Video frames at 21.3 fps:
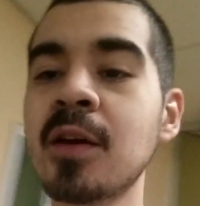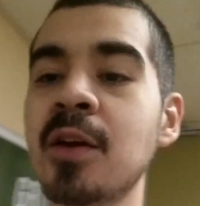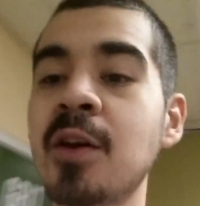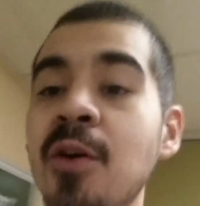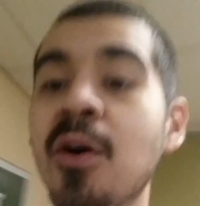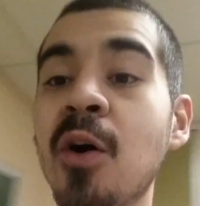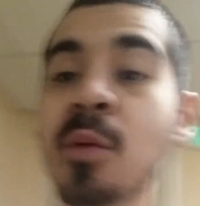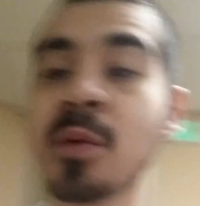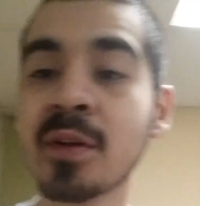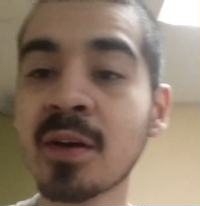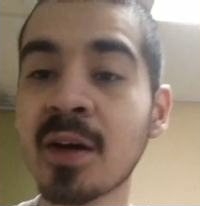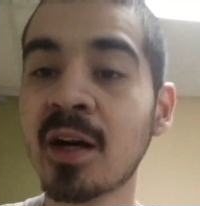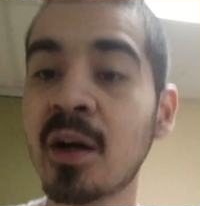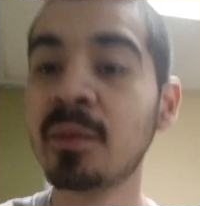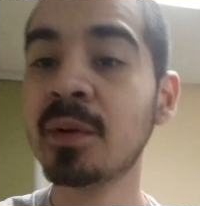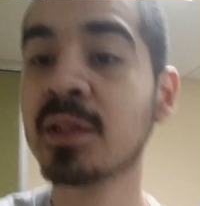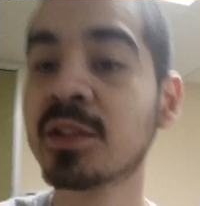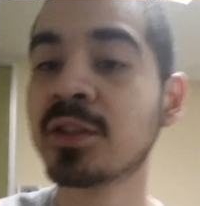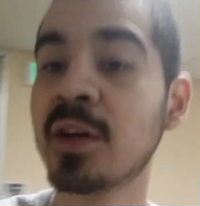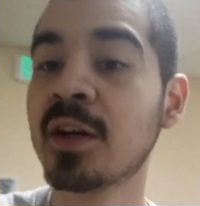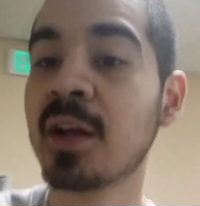you always gotta
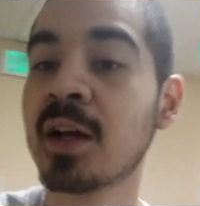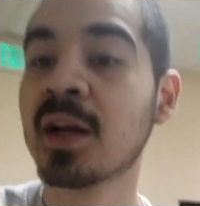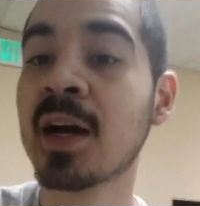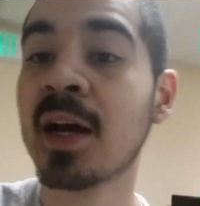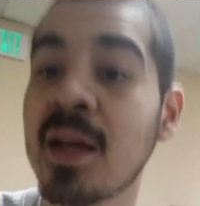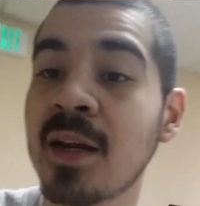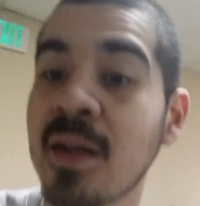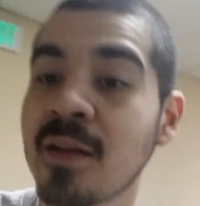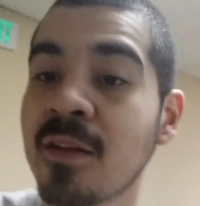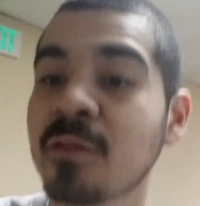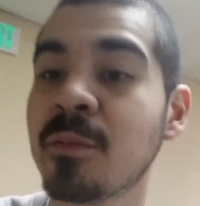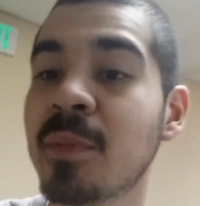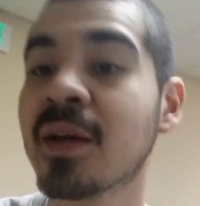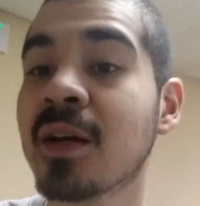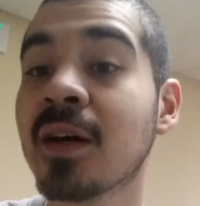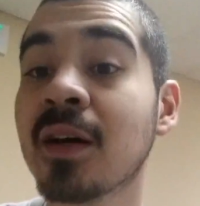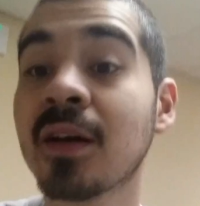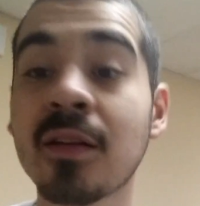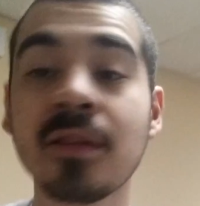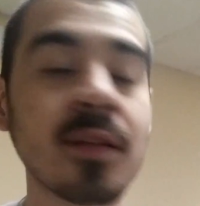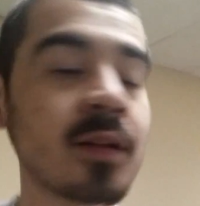return kindness,
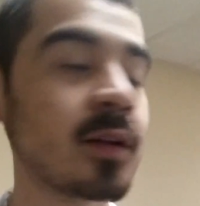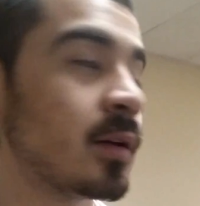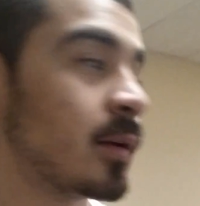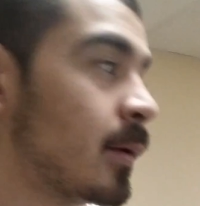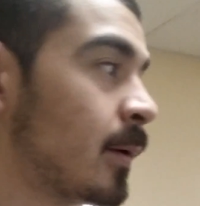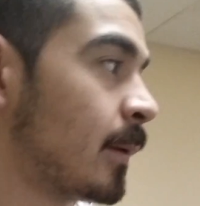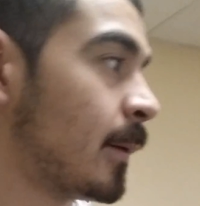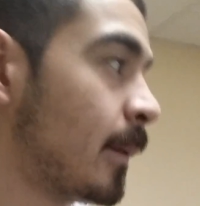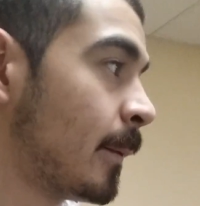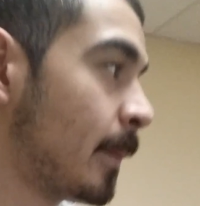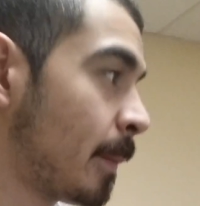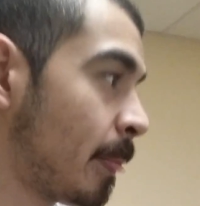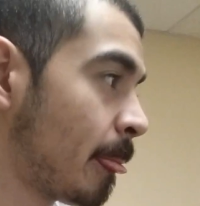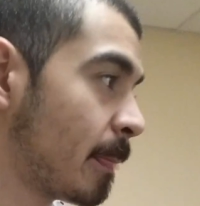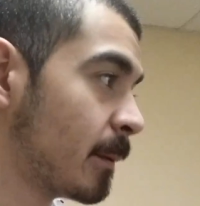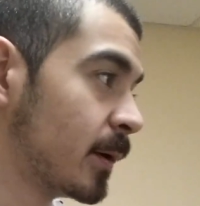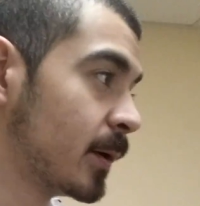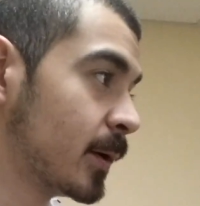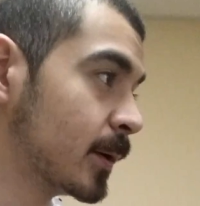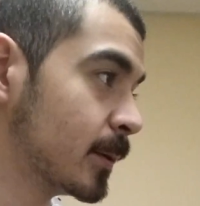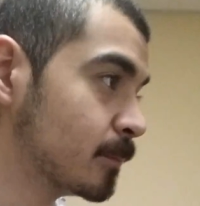because
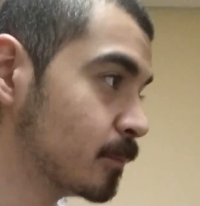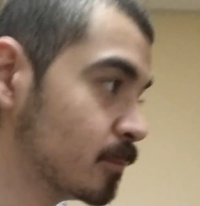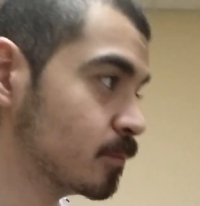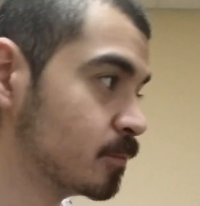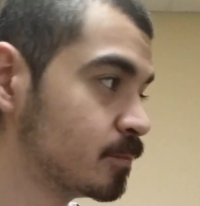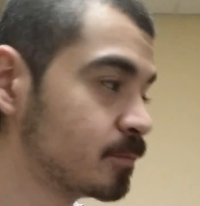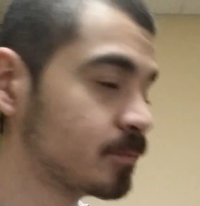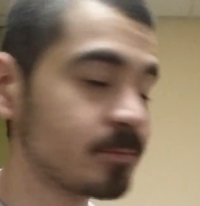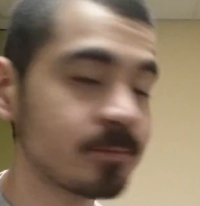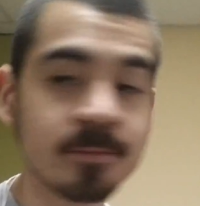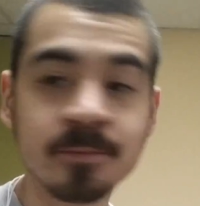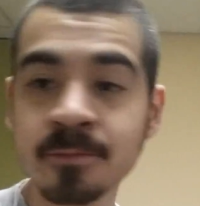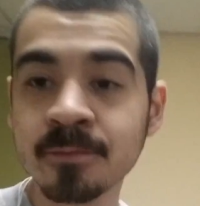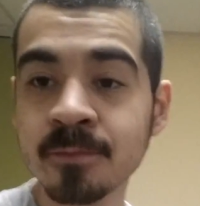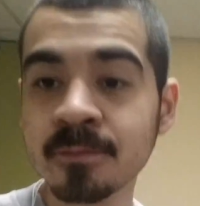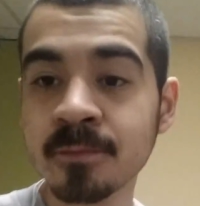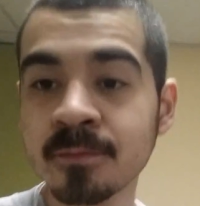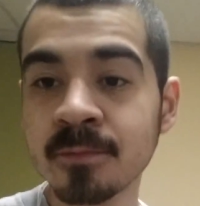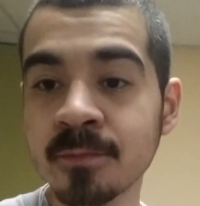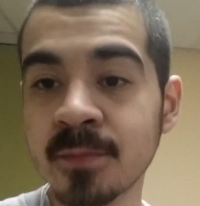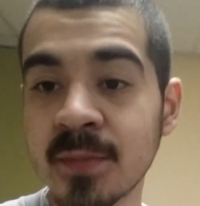um
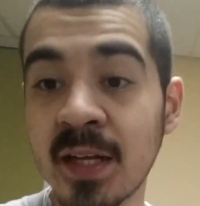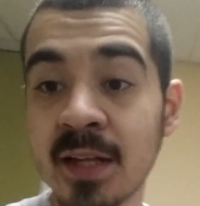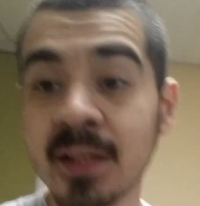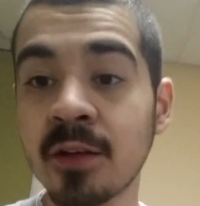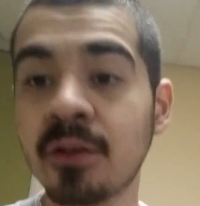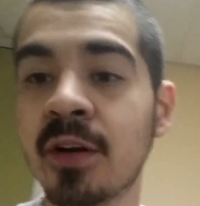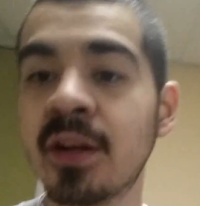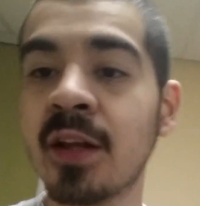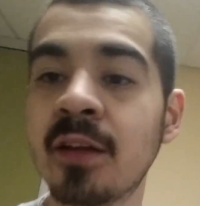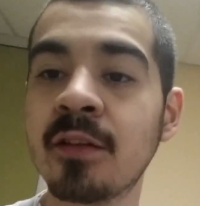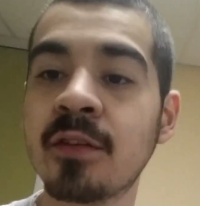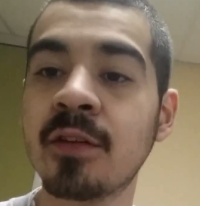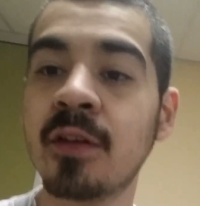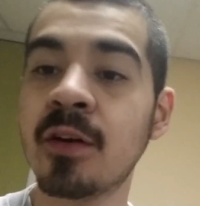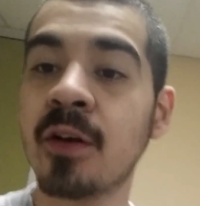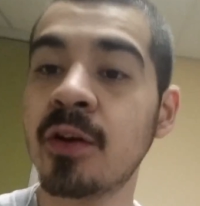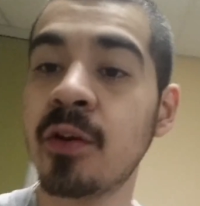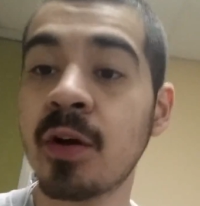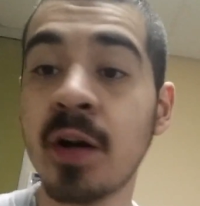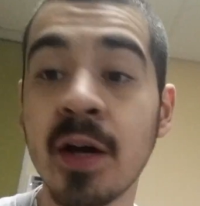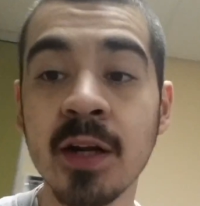that's how it is, you know,
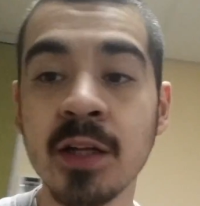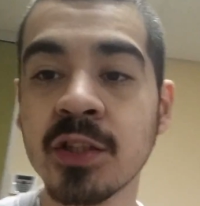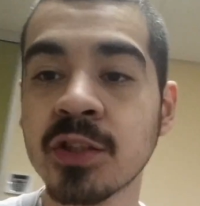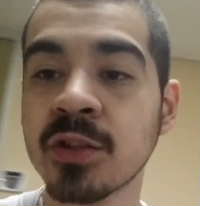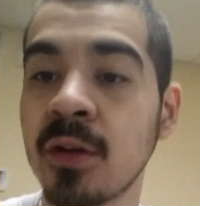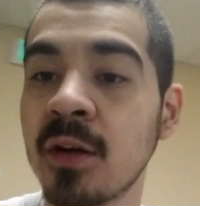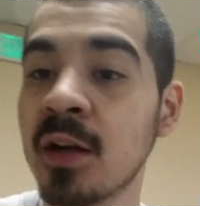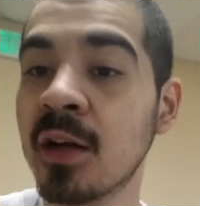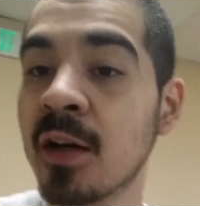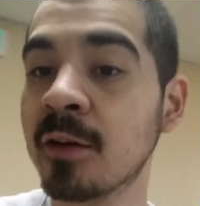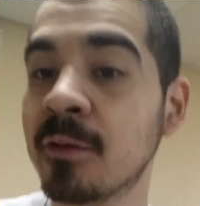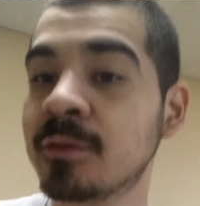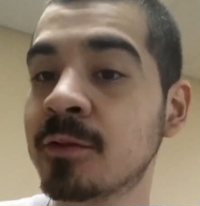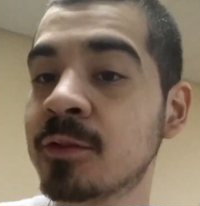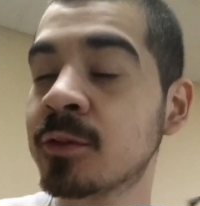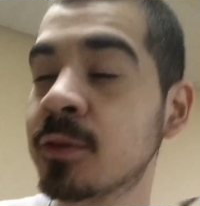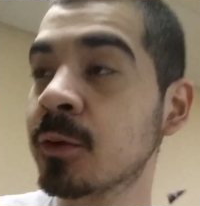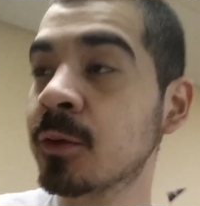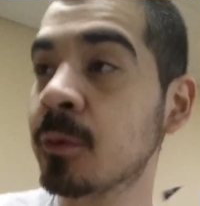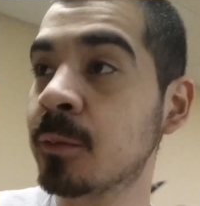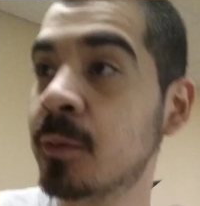you gotta show love
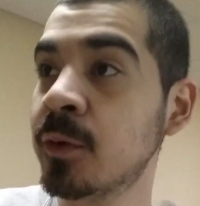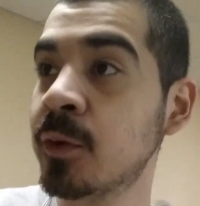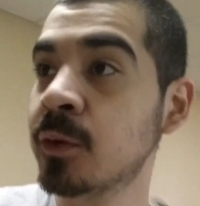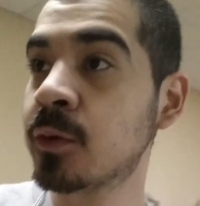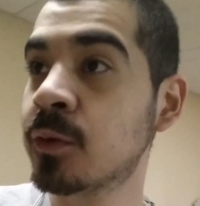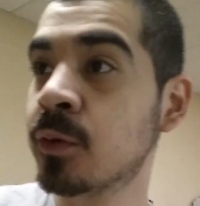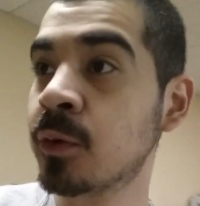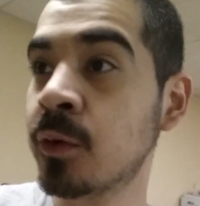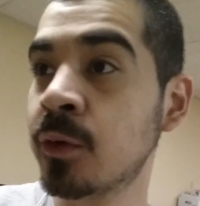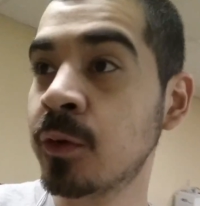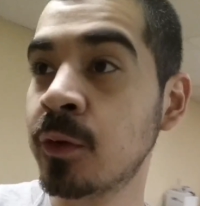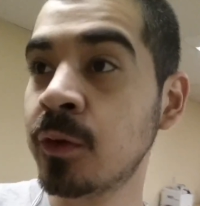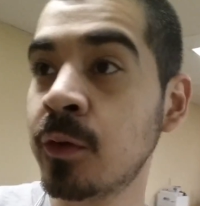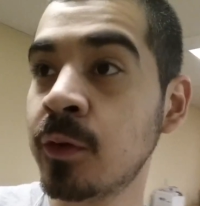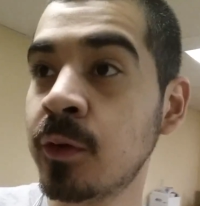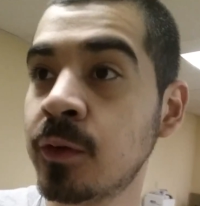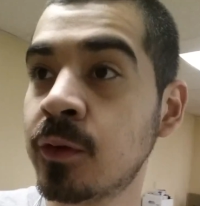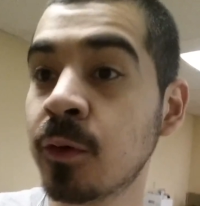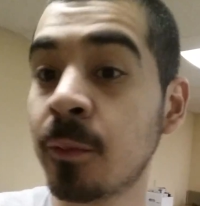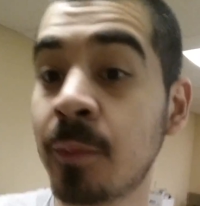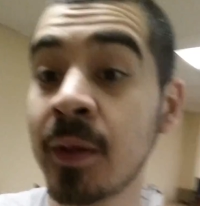to to
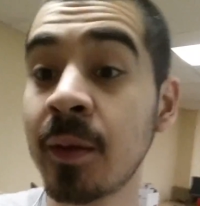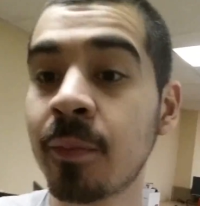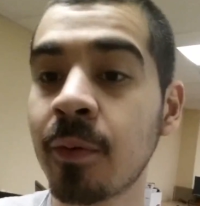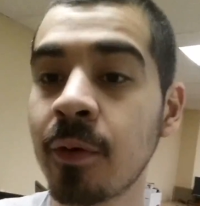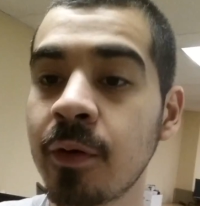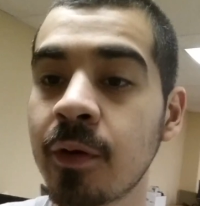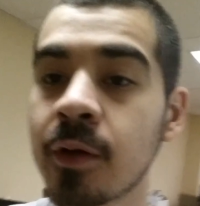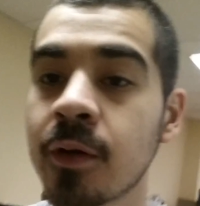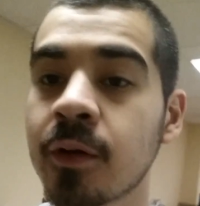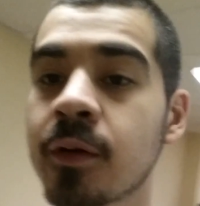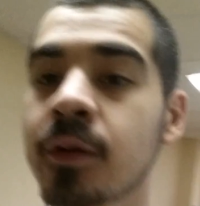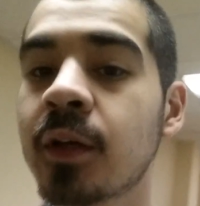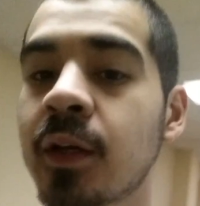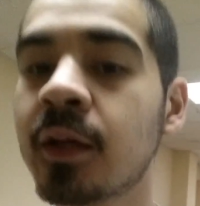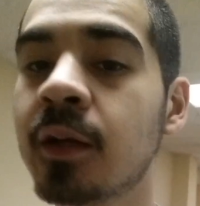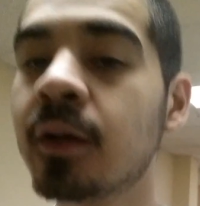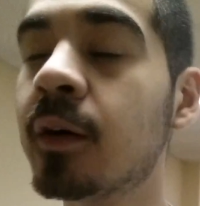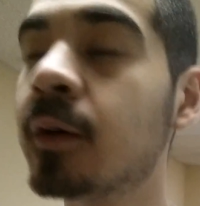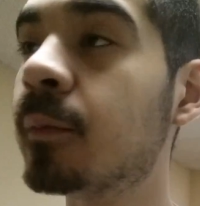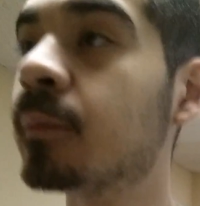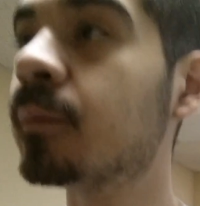to people, you know, and
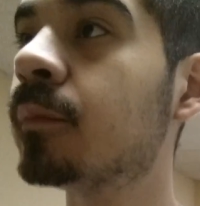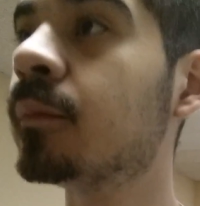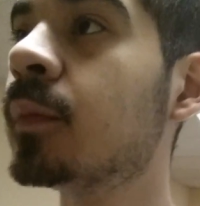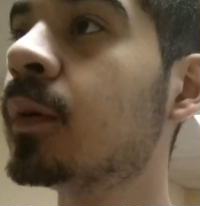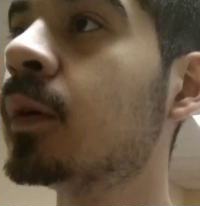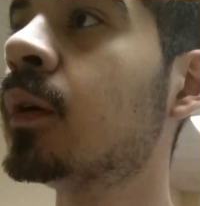um